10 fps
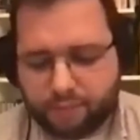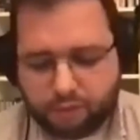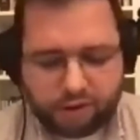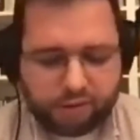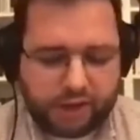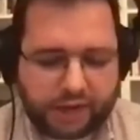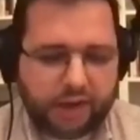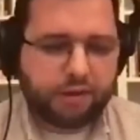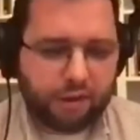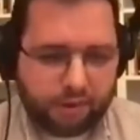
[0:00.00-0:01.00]
would get
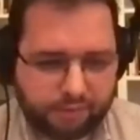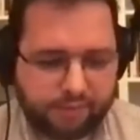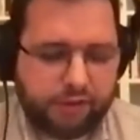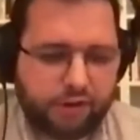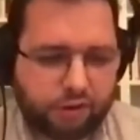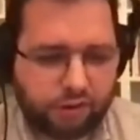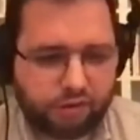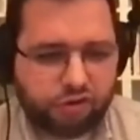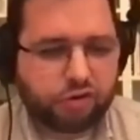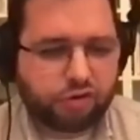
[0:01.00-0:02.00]
out of the the,
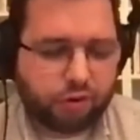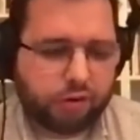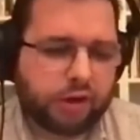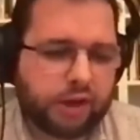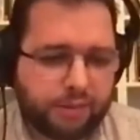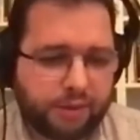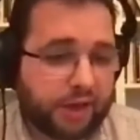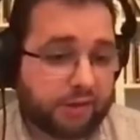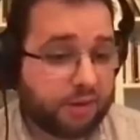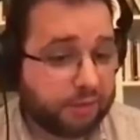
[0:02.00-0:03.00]
the church world. People
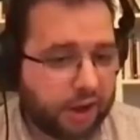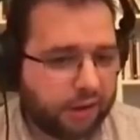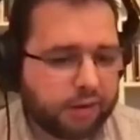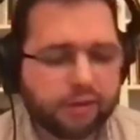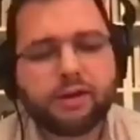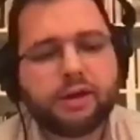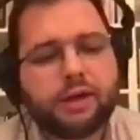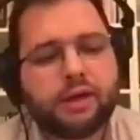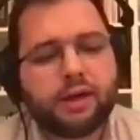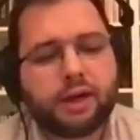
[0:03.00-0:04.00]
like Tim Keller
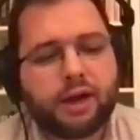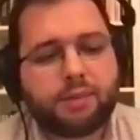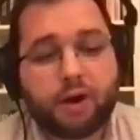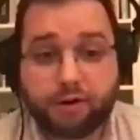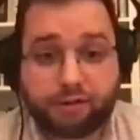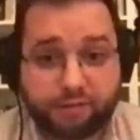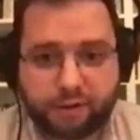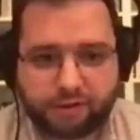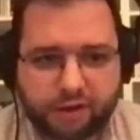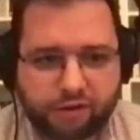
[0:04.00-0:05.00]
um, aren't
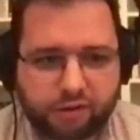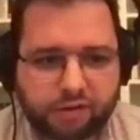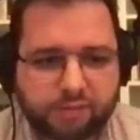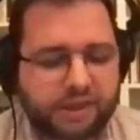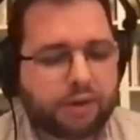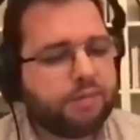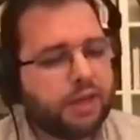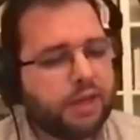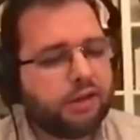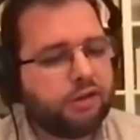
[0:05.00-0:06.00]
dispensationalists, but that would
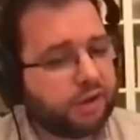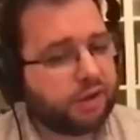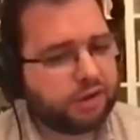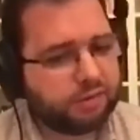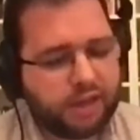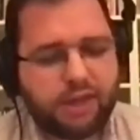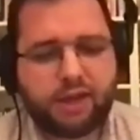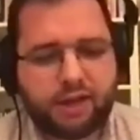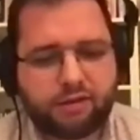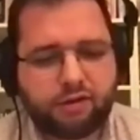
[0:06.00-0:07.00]
be you'd have to explain
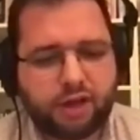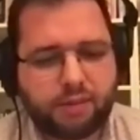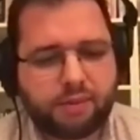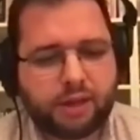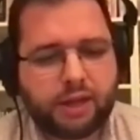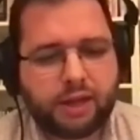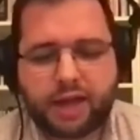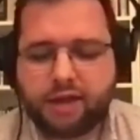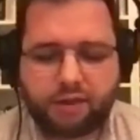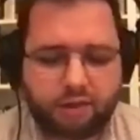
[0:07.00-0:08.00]
that to them.
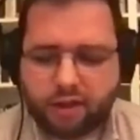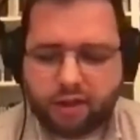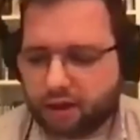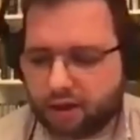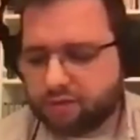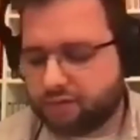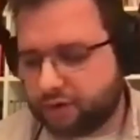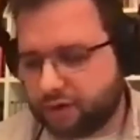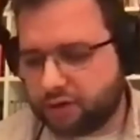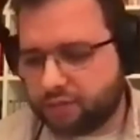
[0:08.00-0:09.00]
I even think of,
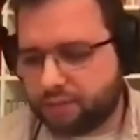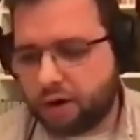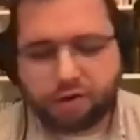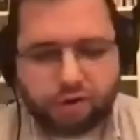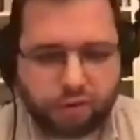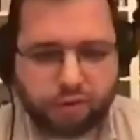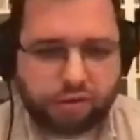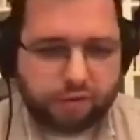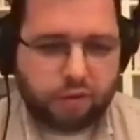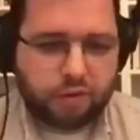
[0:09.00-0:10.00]
you know, Mark Noll
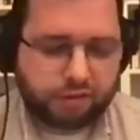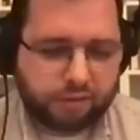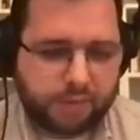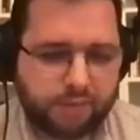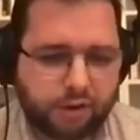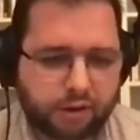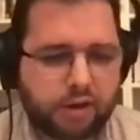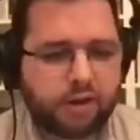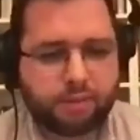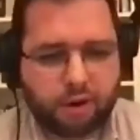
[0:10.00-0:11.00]
wrote the forward to my book.
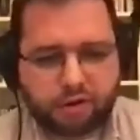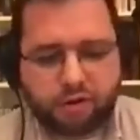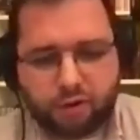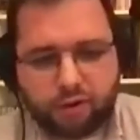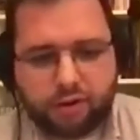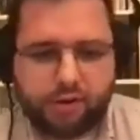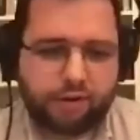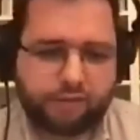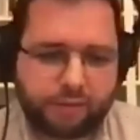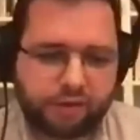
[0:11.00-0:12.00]
Mark Noll, you
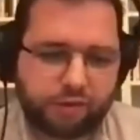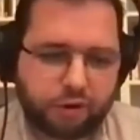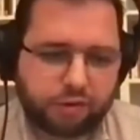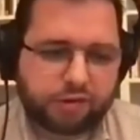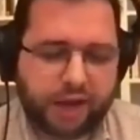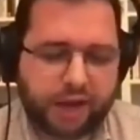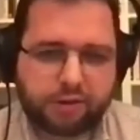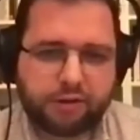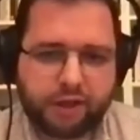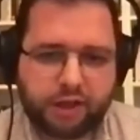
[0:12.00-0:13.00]
know, famously wrote The
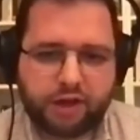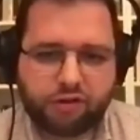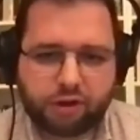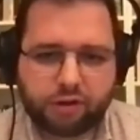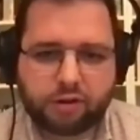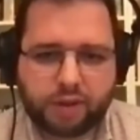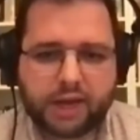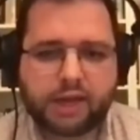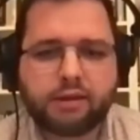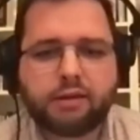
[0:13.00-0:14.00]
Scandal of the Evangelical
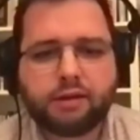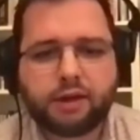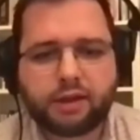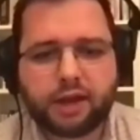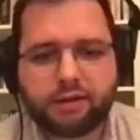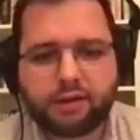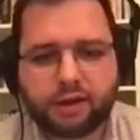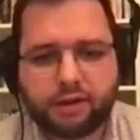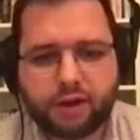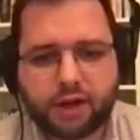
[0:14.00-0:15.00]
Mind in
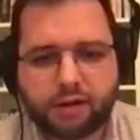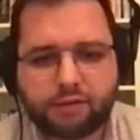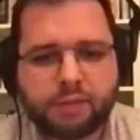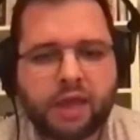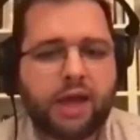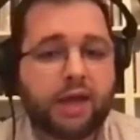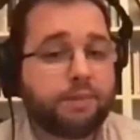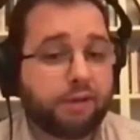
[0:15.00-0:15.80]
1995, and he